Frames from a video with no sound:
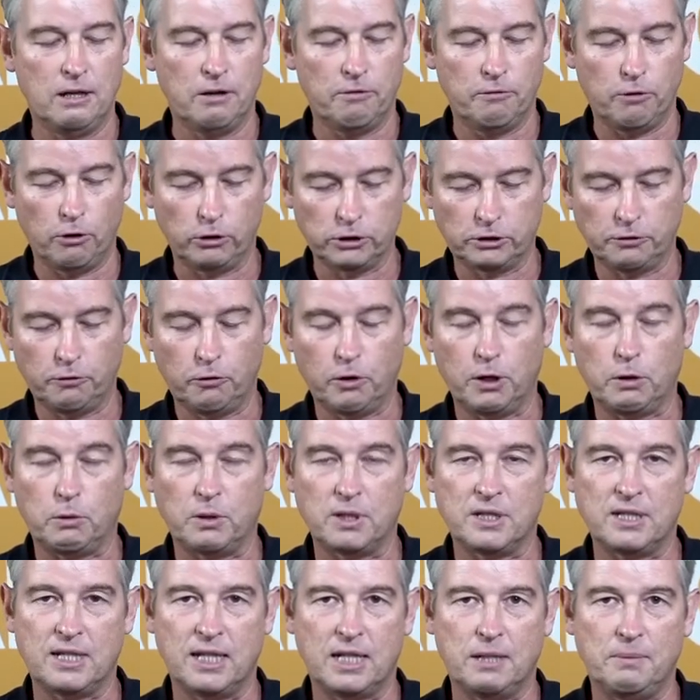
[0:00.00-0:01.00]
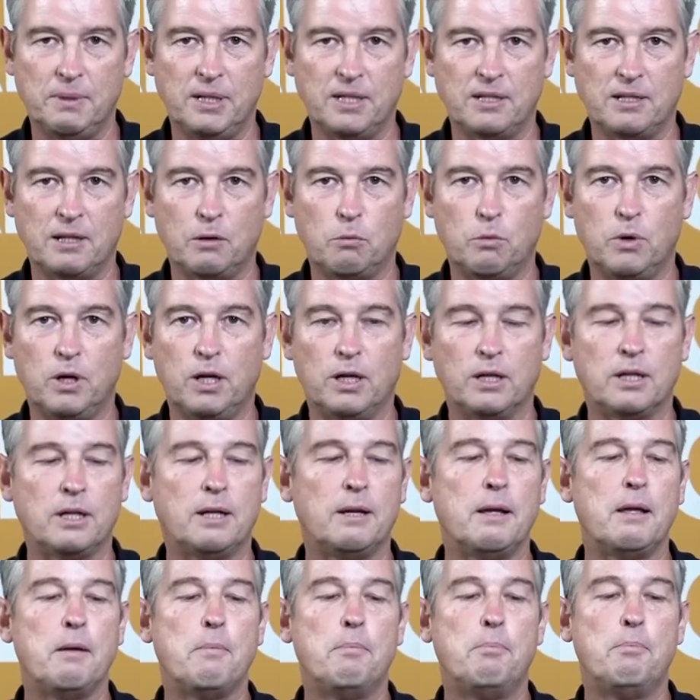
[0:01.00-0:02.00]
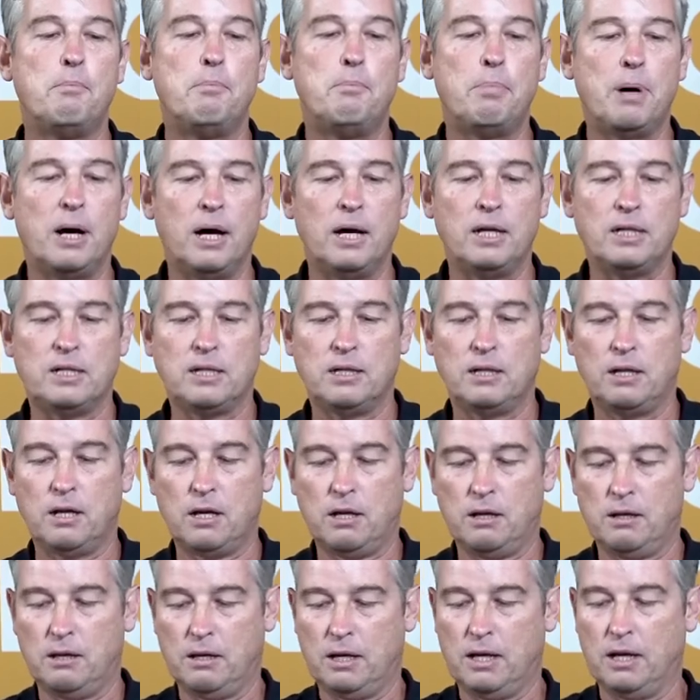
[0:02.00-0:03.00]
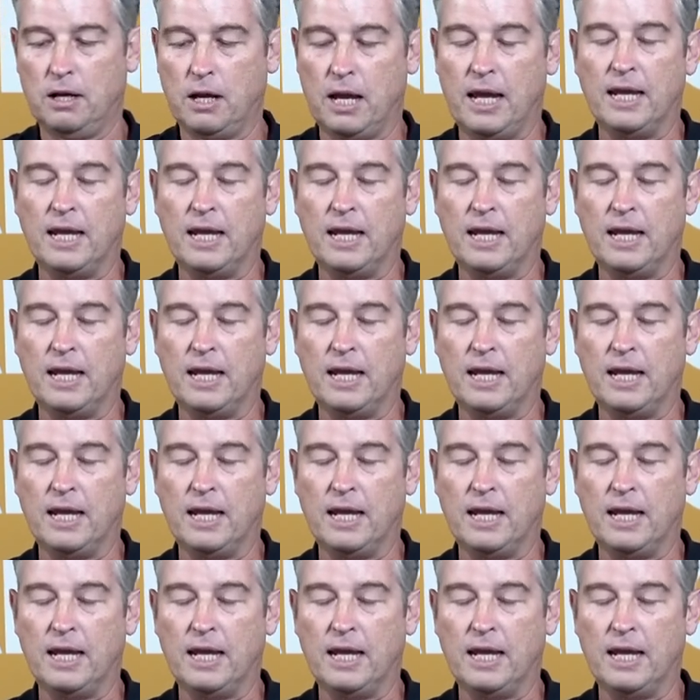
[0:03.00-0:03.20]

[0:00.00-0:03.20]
falls to 41 centimeters I worked, but